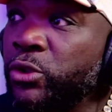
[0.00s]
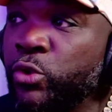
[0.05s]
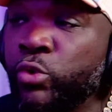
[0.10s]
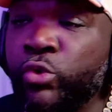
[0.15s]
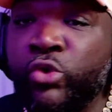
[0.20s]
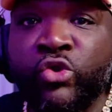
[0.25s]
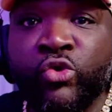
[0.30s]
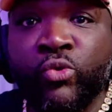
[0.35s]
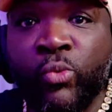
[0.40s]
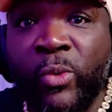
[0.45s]

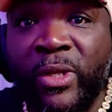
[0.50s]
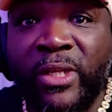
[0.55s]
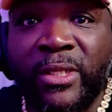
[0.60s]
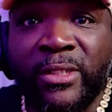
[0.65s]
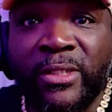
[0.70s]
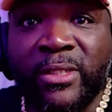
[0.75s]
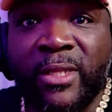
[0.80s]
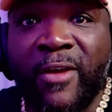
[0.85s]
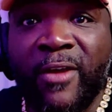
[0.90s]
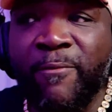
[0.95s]
street
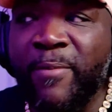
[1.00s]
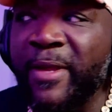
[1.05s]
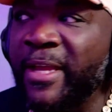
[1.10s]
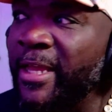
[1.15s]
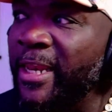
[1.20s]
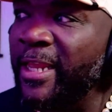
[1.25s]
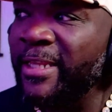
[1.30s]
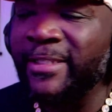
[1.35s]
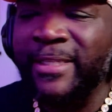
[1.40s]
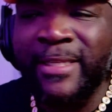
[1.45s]
stuff
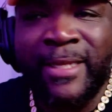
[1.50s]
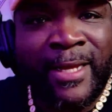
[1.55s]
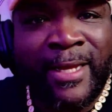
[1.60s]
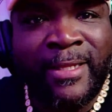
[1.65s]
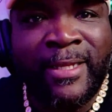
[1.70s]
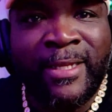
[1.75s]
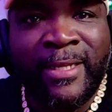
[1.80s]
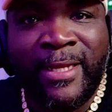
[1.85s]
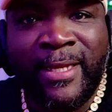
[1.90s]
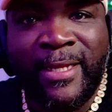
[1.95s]
because they see
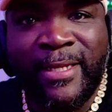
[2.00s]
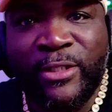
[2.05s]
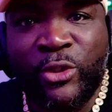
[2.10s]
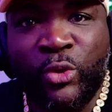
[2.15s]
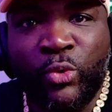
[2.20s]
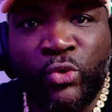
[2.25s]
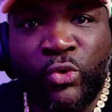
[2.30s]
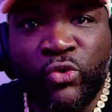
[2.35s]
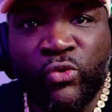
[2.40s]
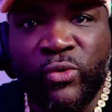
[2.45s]
other kids
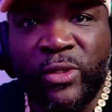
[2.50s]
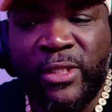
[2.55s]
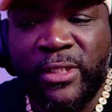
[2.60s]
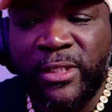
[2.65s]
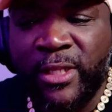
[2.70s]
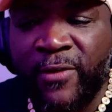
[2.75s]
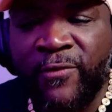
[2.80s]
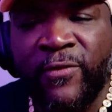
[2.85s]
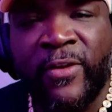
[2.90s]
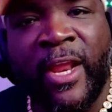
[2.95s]
do street
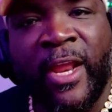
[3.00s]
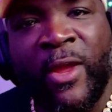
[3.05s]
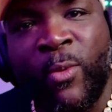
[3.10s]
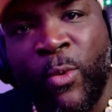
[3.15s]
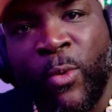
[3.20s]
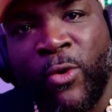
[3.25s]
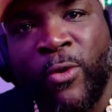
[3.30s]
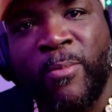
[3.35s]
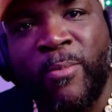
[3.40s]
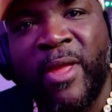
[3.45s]
stuff and they
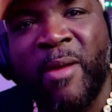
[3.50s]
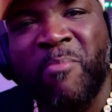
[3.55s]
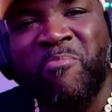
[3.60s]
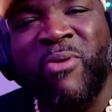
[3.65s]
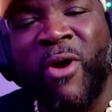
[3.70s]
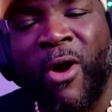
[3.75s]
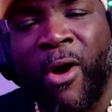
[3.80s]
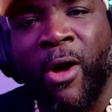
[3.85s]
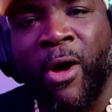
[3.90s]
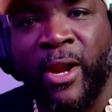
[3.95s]
want to be a
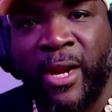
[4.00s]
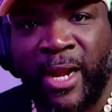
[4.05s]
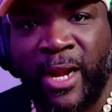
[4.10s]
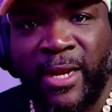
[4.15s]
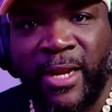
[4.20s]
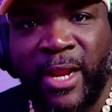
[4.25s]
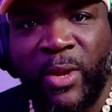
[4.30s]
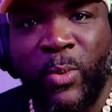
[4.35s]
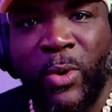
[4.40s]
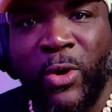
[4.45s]
part of it
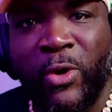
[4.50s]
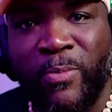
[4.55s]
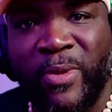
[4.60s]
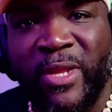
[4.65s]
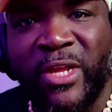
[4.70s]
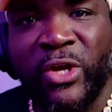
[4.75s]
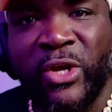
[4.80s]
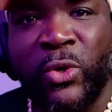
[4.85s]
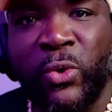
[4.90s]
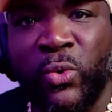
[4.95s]
and they want to
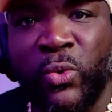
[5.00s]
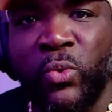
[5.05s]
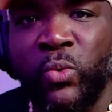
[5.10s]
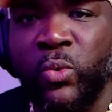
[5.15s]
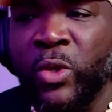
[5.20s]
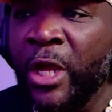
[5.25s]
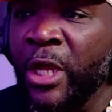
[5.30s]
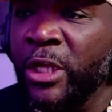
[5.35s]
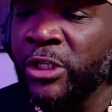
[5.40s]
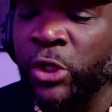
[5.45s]
be
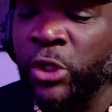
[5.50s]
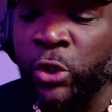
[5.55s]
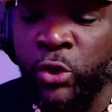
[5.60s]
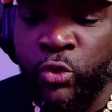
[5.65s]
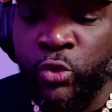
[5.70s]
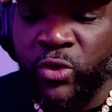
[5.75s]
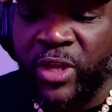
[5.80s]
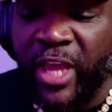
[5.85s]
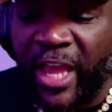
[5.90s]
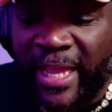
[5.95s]
cool. So
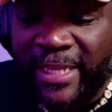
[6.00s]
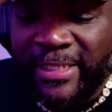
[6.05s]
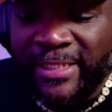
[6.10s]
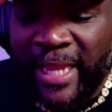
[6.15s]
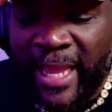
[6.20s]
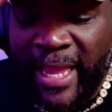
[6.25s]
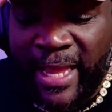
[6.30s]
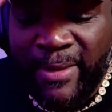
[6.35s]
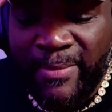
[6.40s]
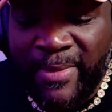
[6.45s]
you can't
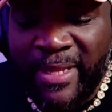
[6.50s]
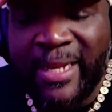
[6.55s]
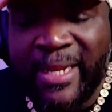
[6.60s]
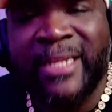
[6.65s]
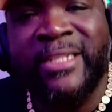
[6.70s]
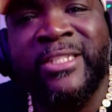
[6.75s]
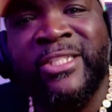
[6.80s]
tell me that